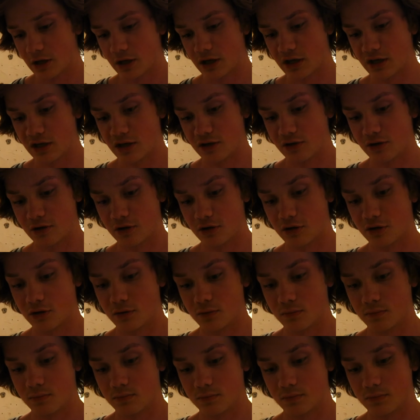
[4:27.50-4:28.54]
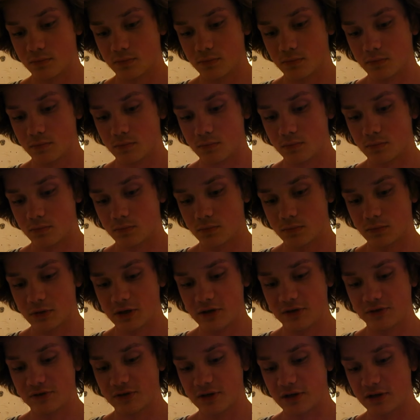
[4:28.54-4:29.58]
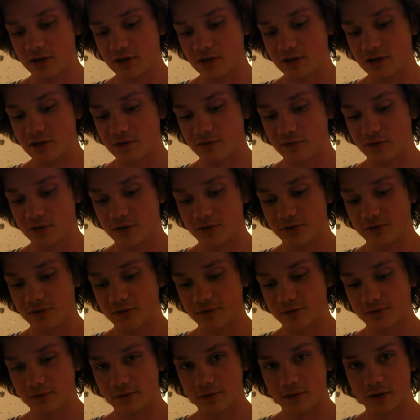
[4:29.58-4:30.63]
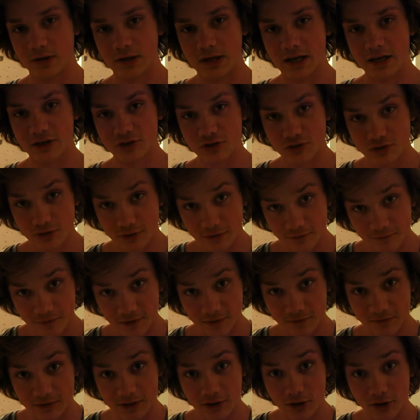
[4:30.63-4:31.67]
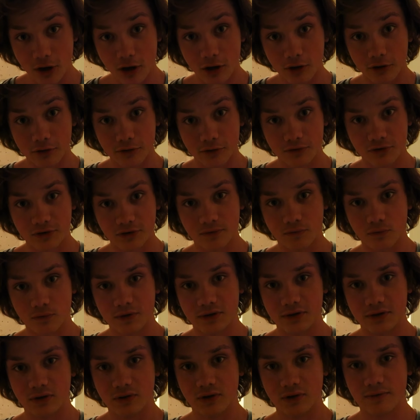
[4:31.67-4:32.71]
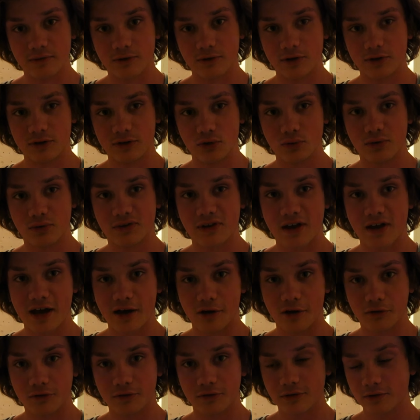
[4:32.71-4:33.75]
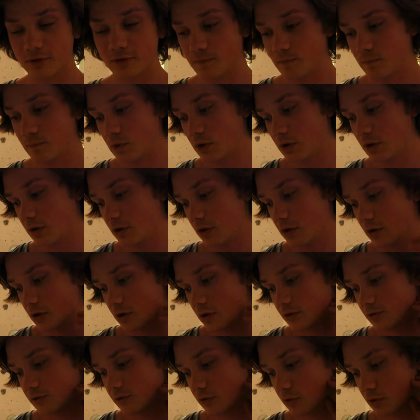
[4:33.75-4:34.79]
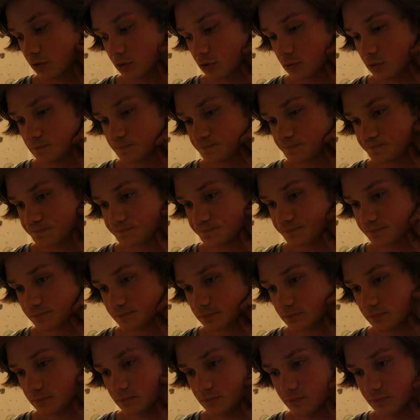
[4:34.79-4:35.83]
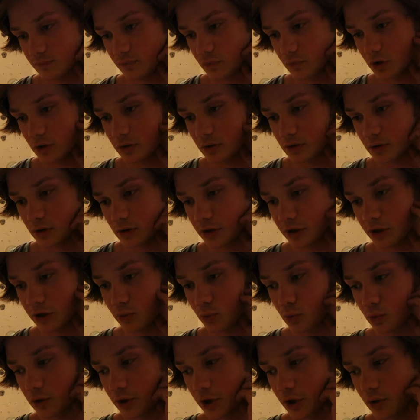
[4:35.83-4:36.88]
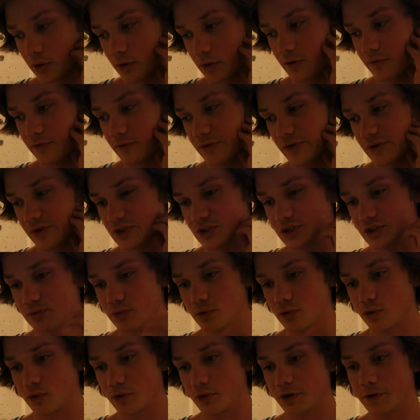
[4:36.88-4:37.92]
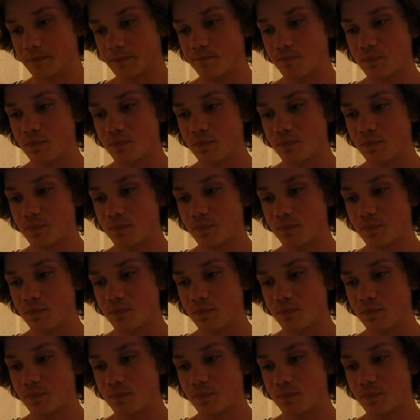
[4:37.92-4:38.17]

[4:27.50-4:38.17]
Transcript: and um, he said he'd give us an extra $50 if we delivered it to his house. So uh, we'll go over the sheet real quick.